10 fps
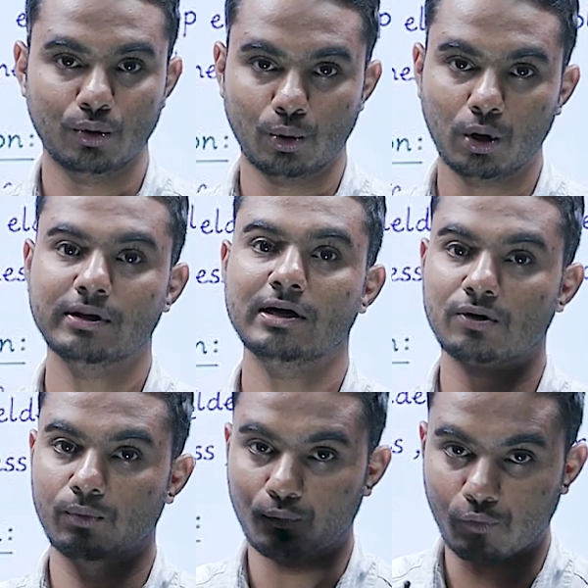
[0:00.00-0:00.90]
you know
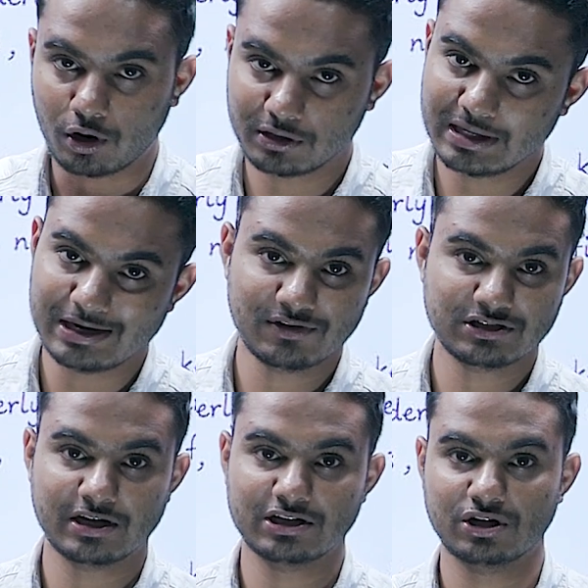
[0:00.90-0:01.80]
that what the
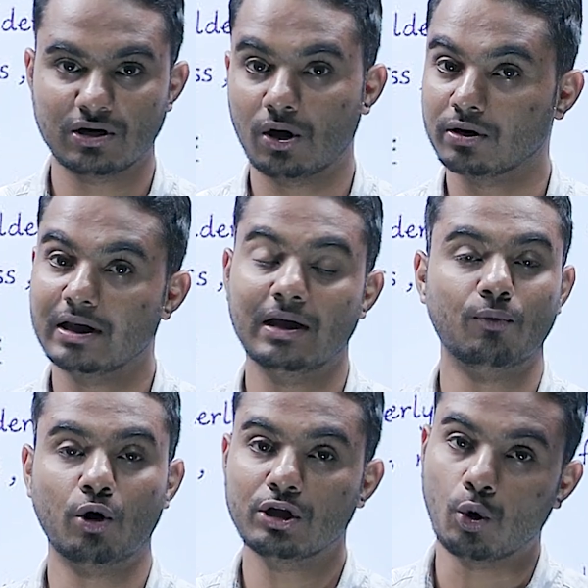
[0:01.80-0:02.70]
investigation or
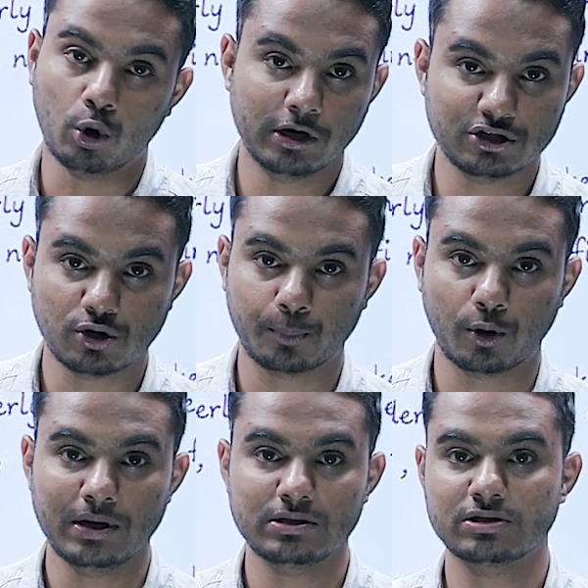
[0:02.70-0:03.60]
what the old age home
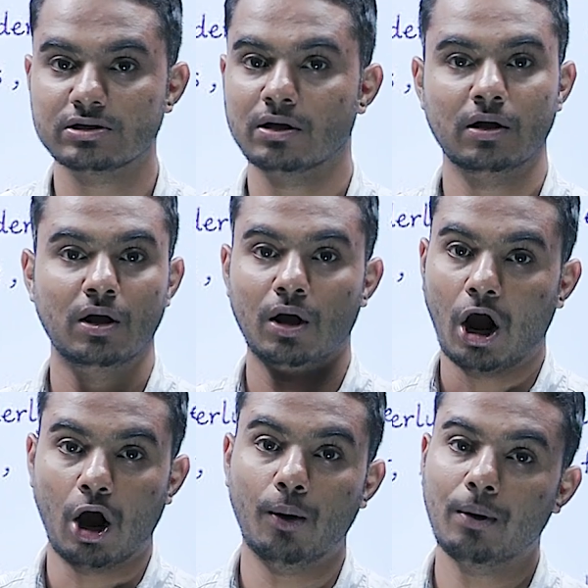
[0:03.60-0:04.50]
provides.
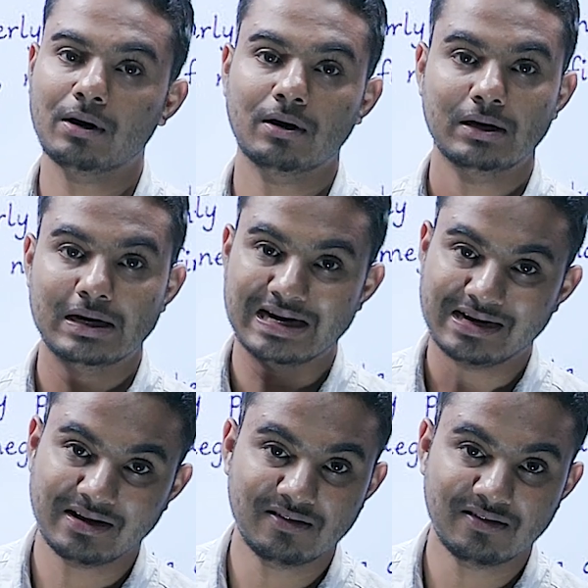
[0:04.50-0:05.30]
However, it